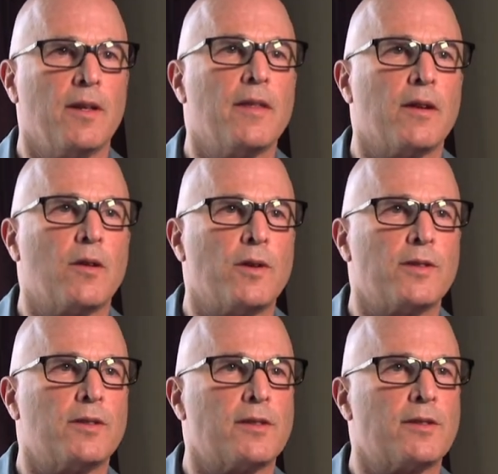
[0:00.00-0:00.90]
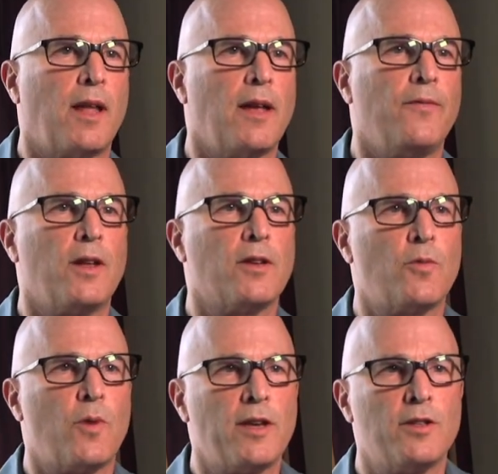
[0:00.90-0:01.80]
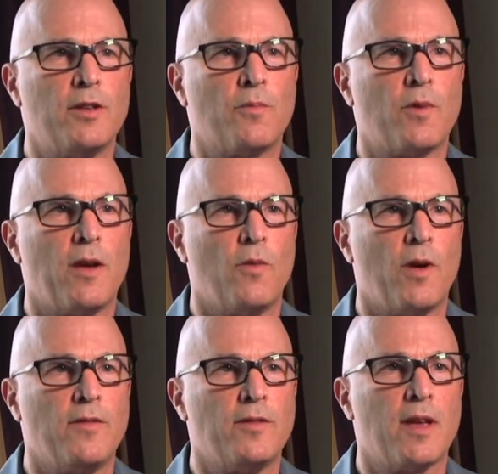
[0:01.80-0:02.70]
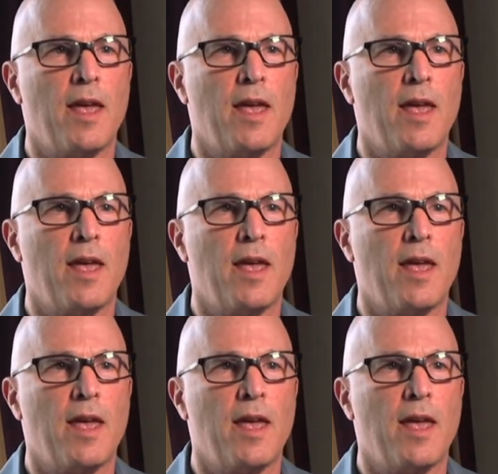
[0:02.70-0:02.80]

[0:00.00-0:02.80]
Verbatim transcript: that causes a slight fluctuation in brain waves